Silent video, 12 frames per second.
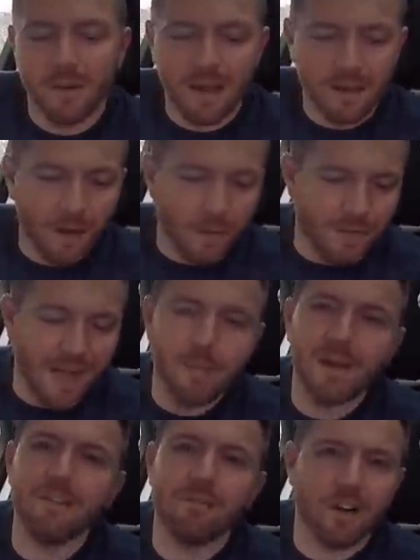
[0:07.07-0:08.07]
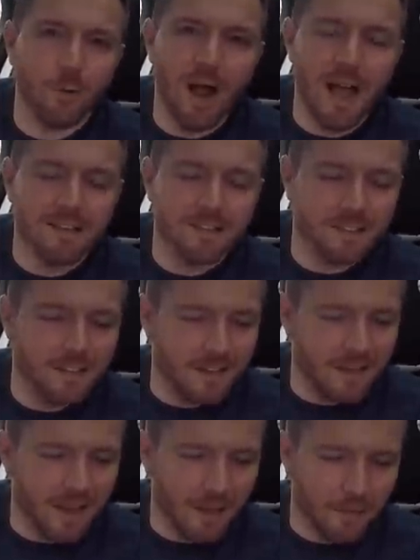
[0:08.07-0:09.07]
I got that many requests,
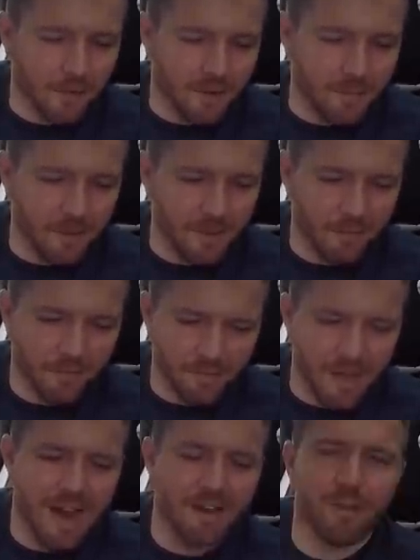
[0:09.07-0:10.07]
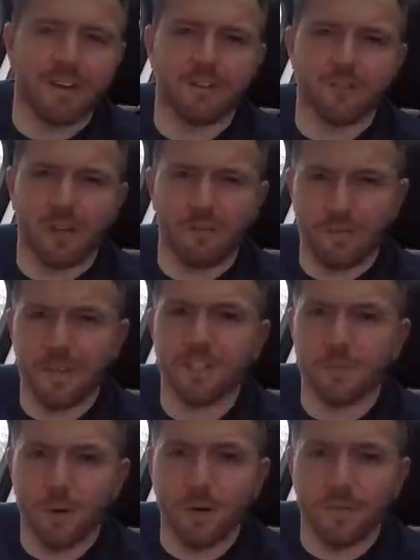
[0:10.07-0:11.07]
I thought it'd be a bit unfair if I didn't try and
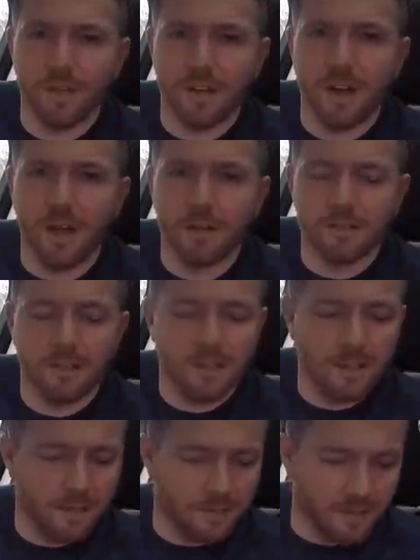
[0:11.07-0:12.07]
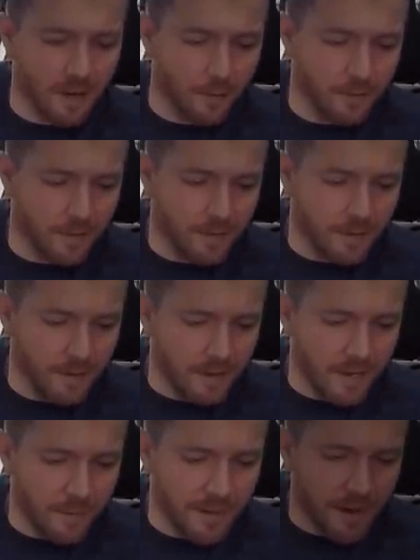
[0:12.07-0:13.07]
feature more of your cars. So,
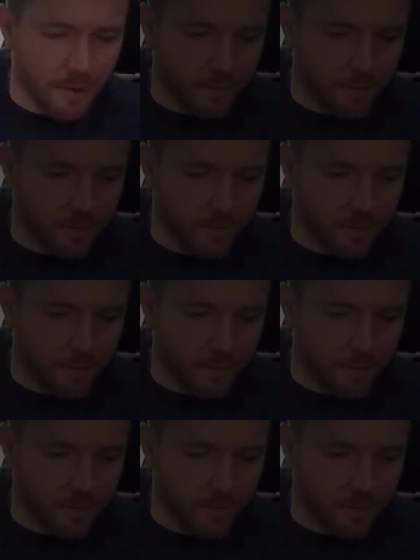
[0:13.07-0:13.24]
here we go.